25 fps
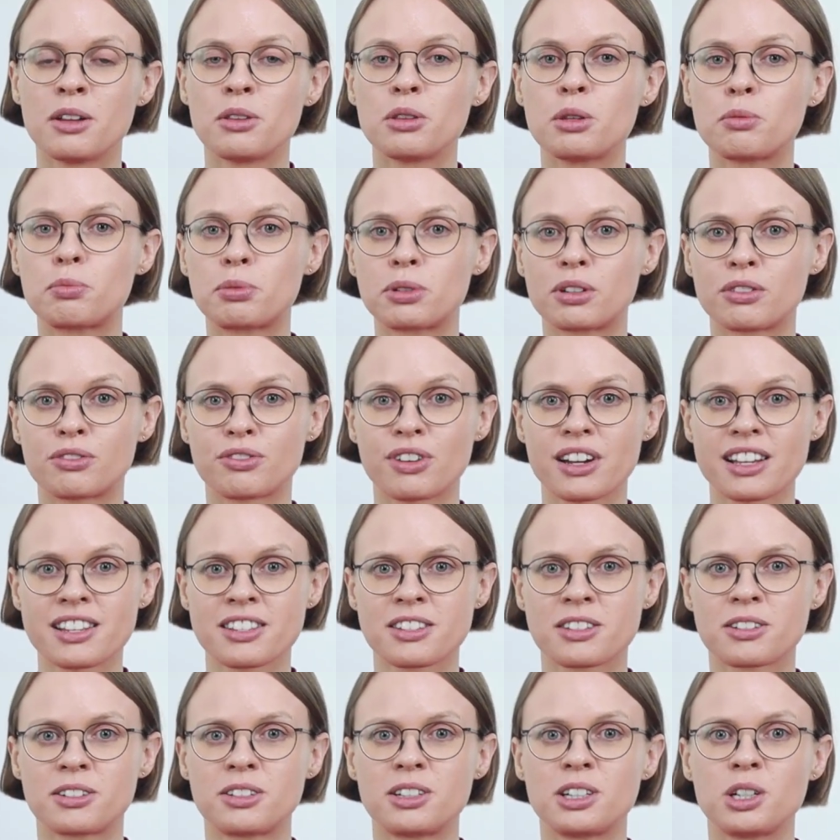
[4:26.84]
The
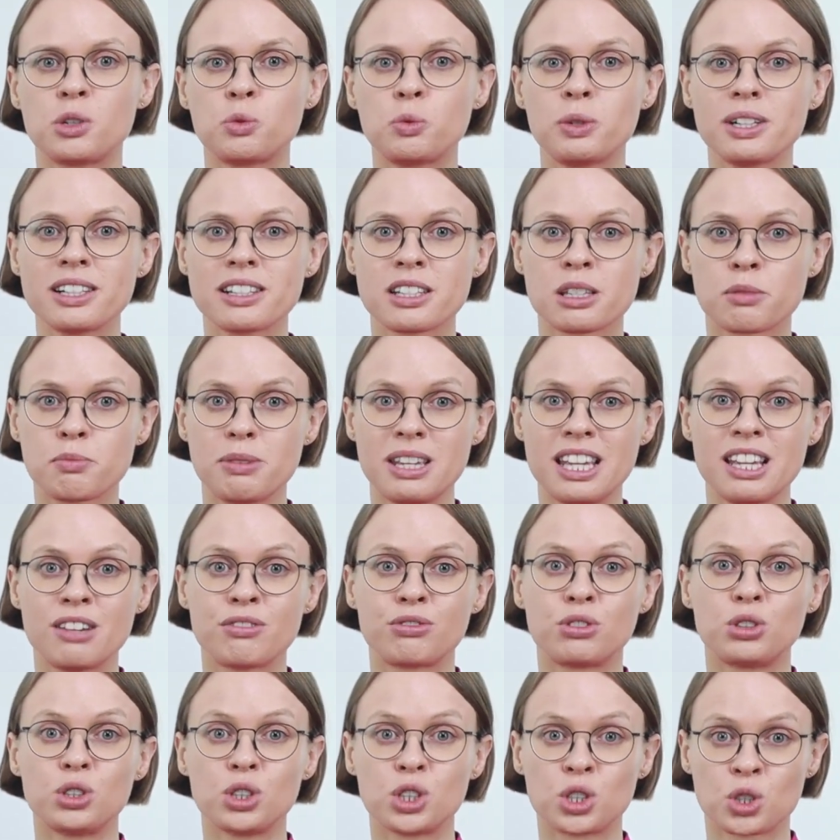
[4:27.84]
professor will speak
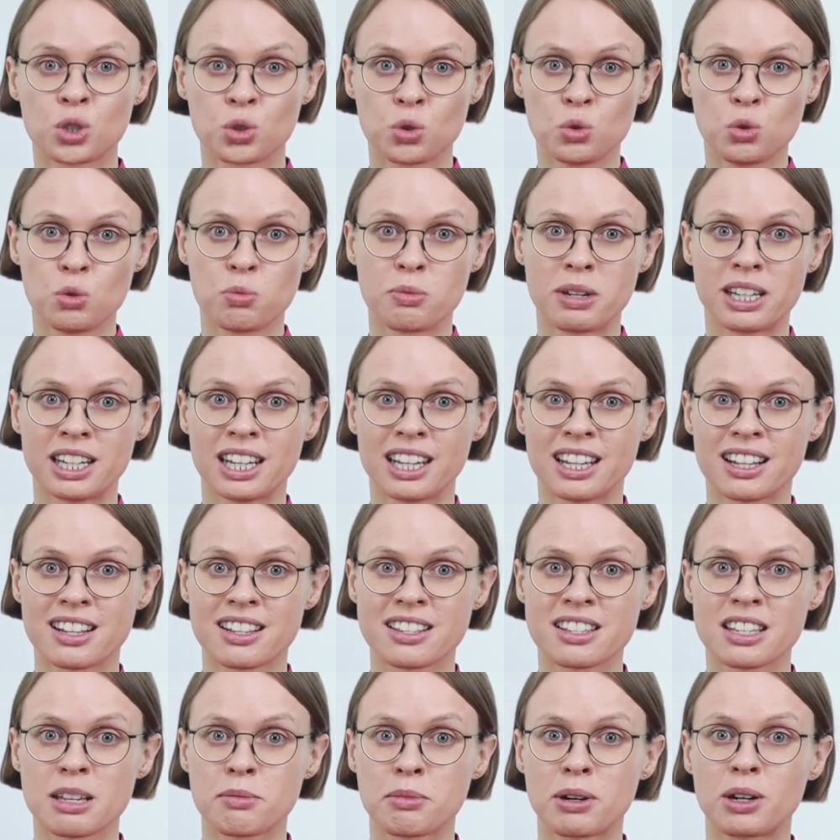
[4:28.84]
for 2
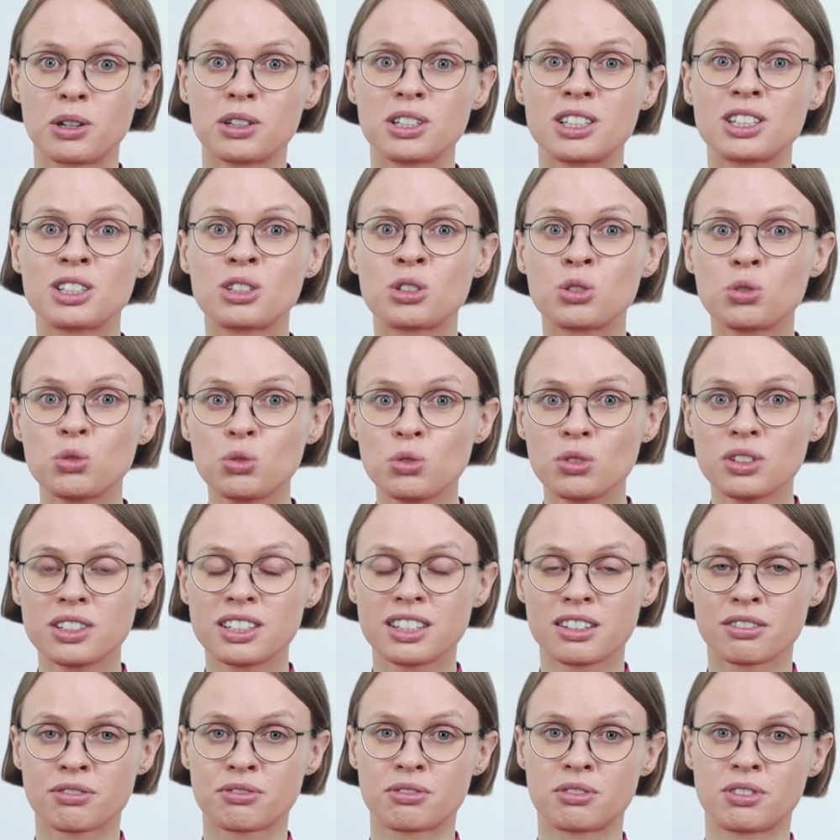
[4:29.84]
minutes about 2
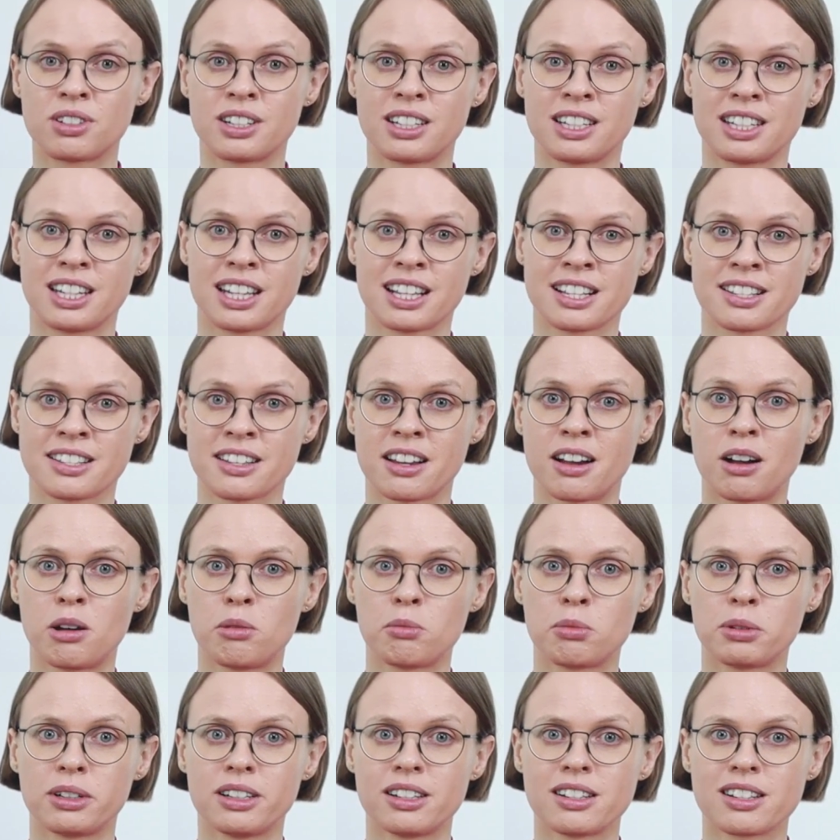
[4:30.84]
different
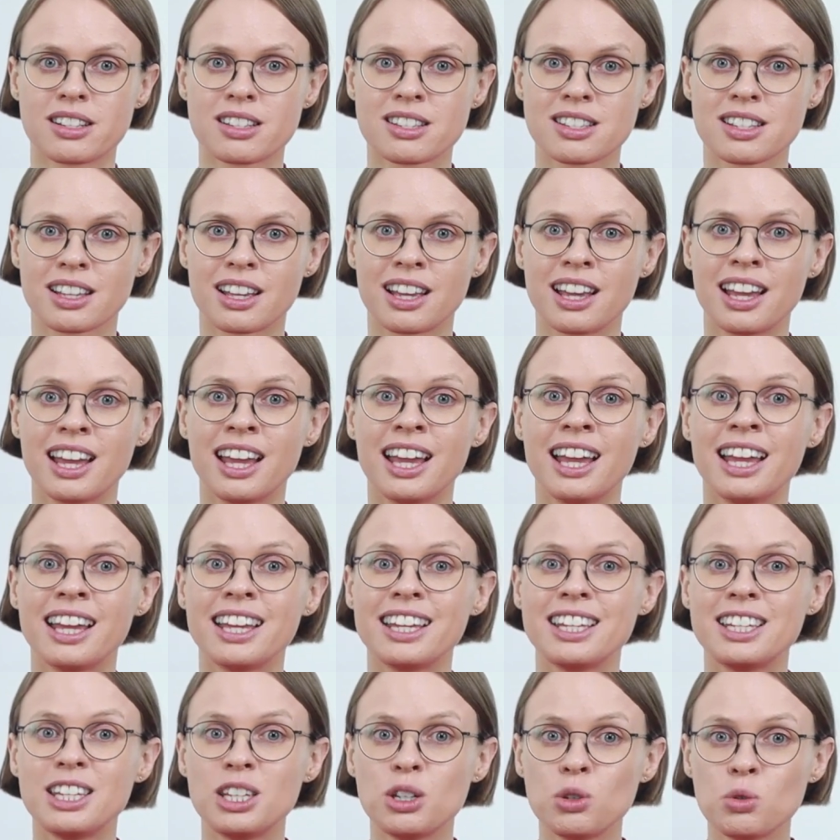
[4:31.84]
examples.
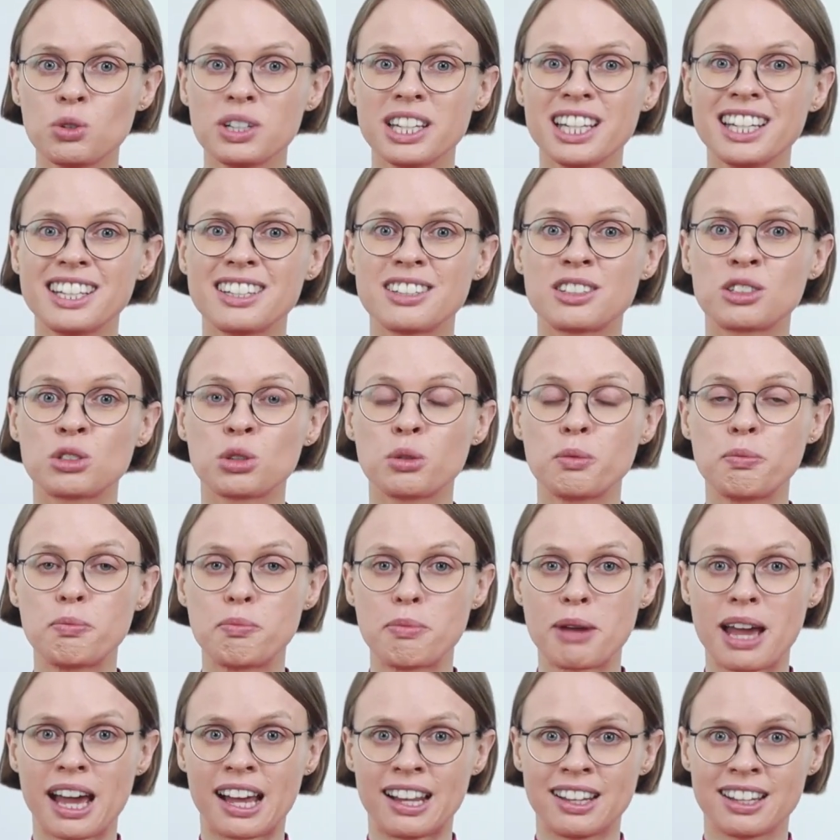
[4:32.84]
You need to
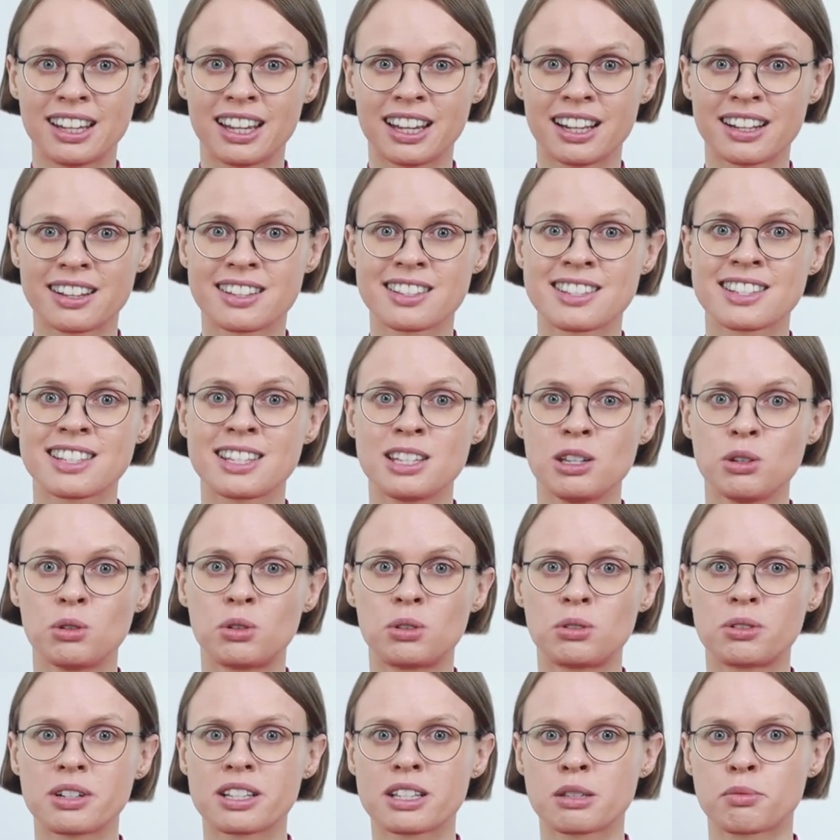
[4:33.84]
balance
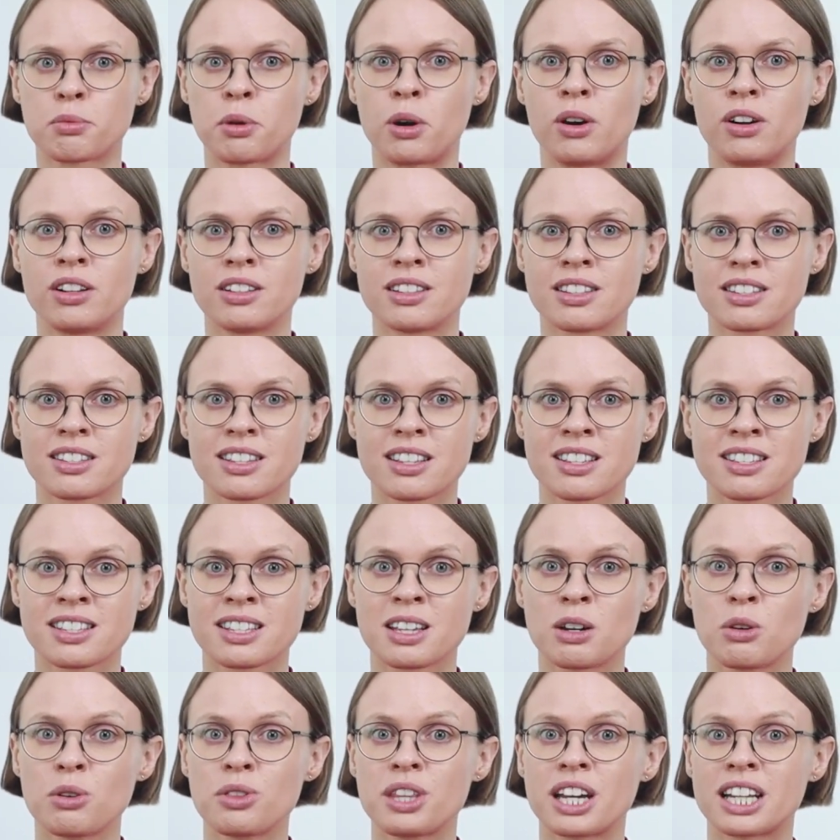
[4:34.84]
your response
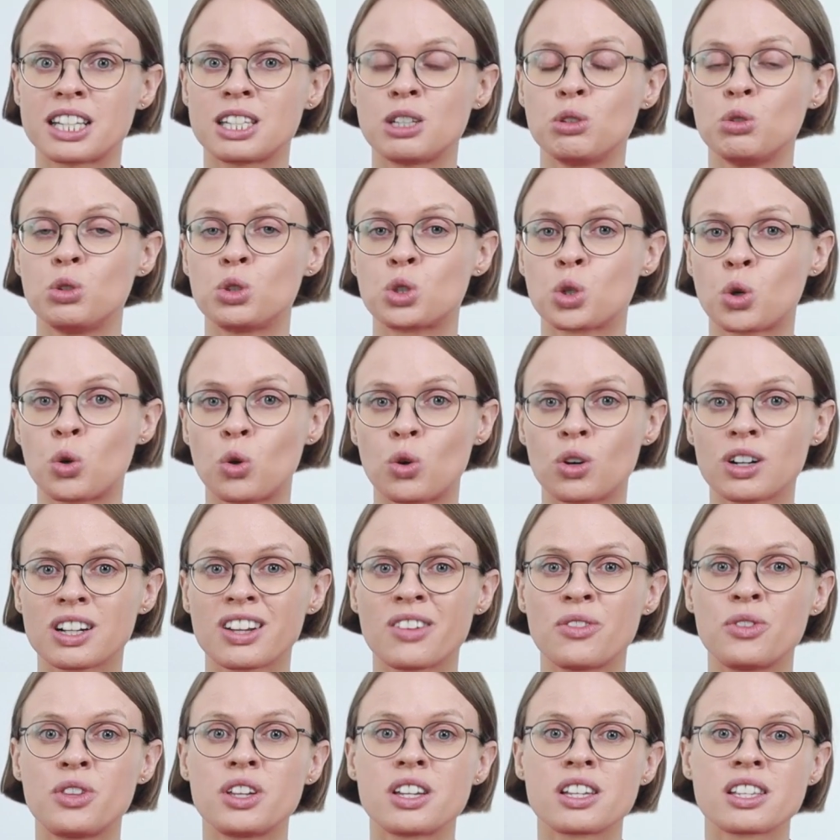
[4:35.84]
so that you
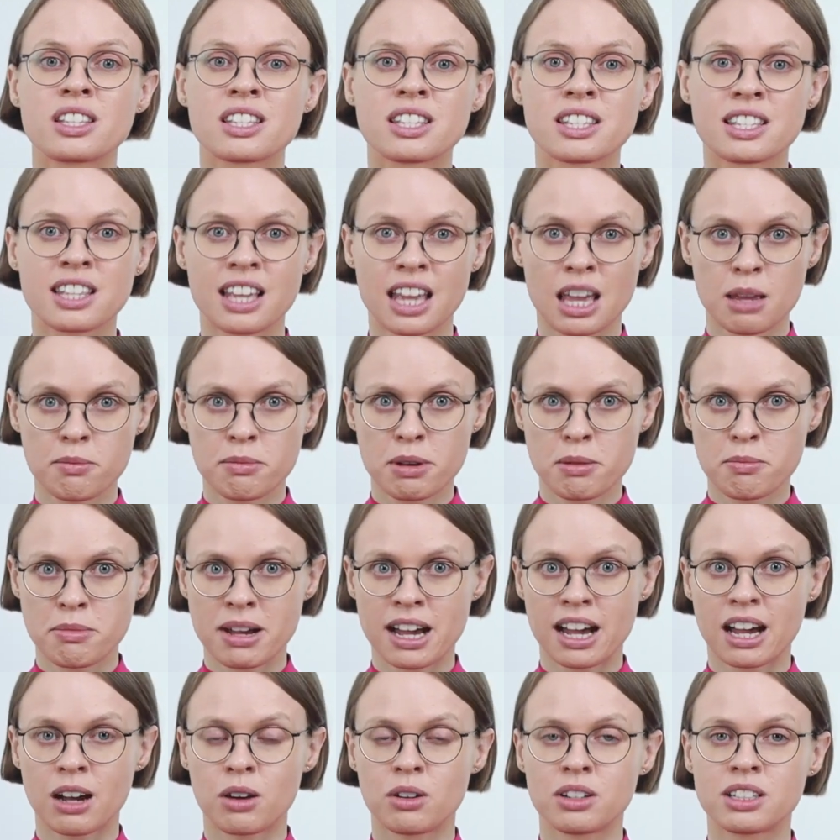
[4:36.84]
talk the same
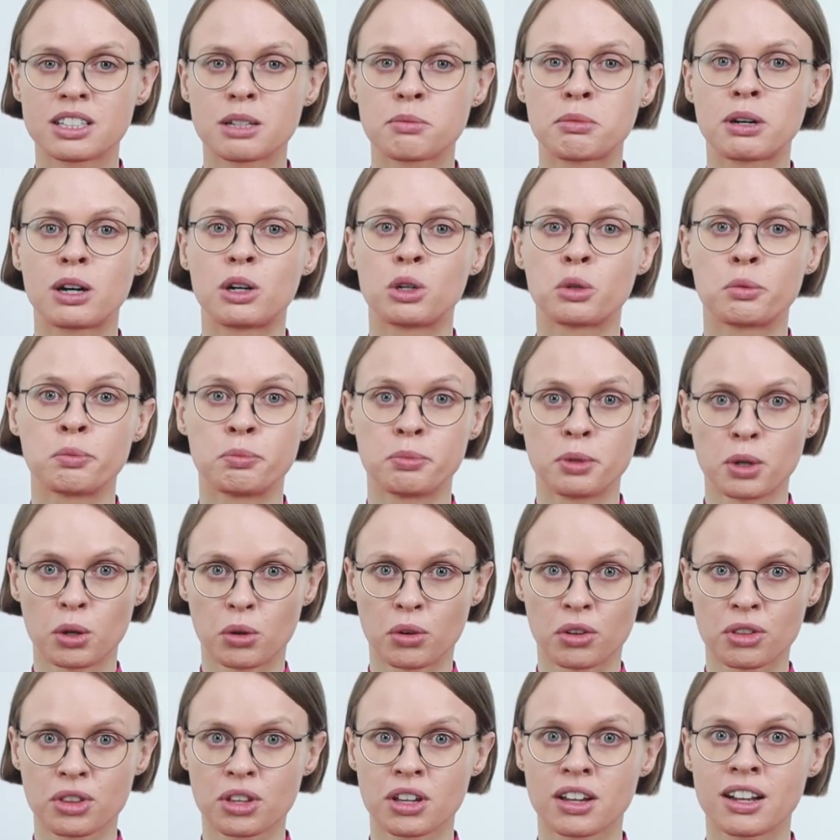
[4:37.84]
amount about
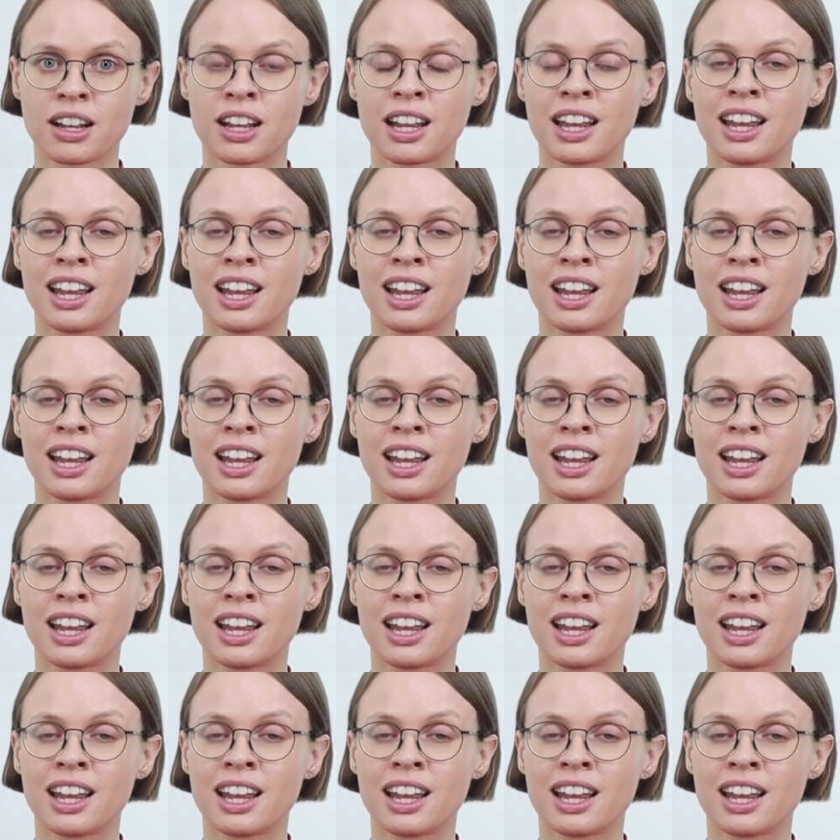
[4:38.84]
both.